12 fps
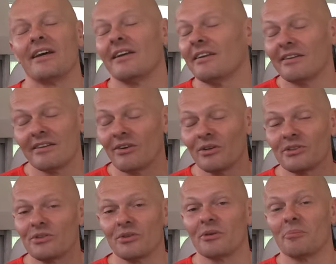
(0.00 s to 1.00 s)
and
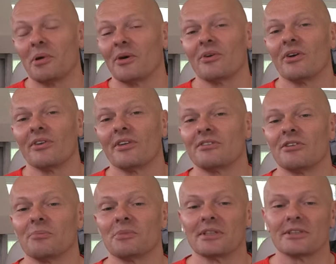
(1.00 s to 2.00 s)
also about other
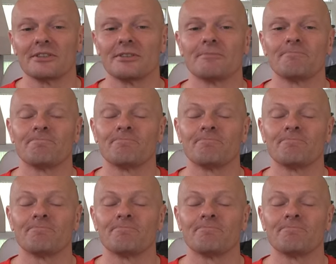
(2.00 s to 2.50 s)
subjects.